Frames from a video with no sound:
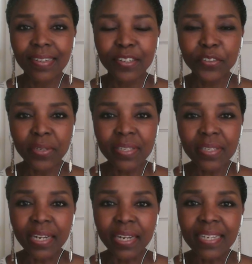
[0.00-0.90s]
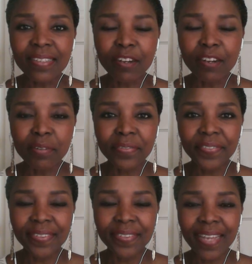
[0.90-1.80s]
So it's the list of
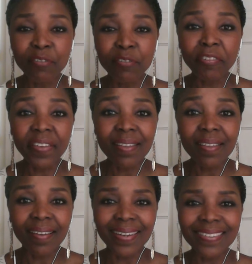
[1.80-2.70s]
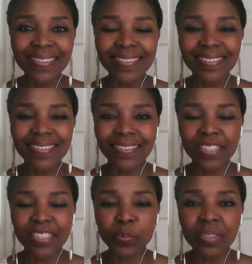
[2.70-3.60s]
everything that
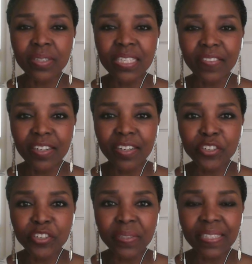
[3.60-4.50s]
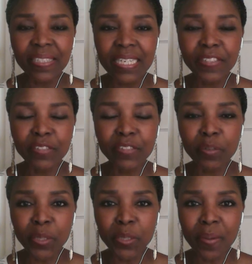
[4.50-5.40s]
is positive that you received
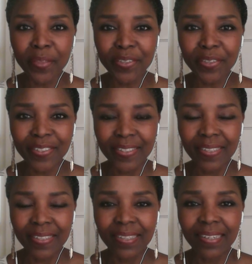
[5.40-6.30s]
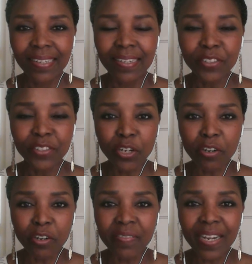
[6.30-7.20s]
from your mother, your
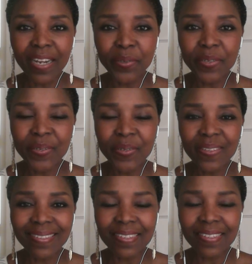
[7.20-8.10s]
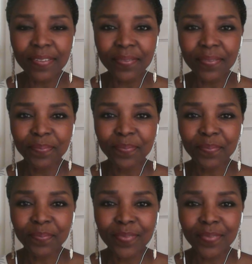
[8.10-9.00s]
core values,
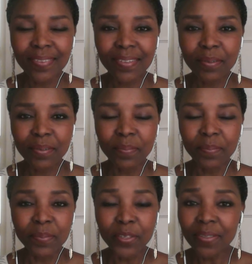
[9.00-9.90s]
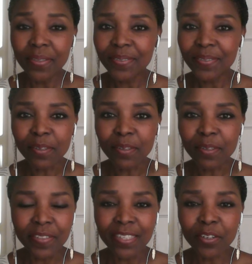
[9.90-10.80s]
maybe some
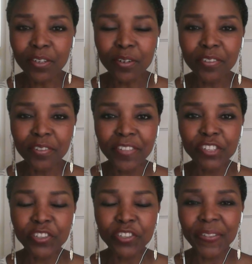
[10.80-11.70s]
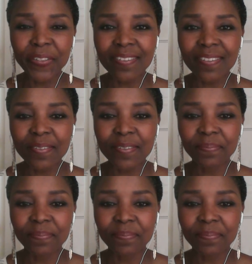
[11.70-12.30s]
physical features.